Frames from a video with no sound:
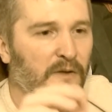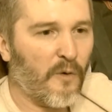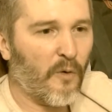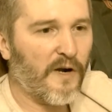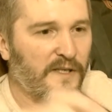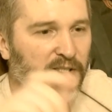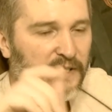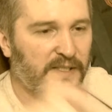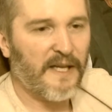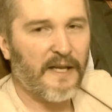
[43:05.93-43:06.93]

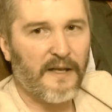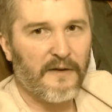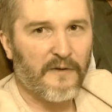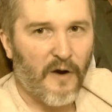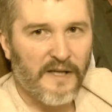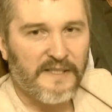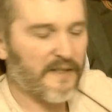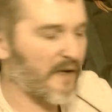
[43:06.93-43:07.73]
courts did across the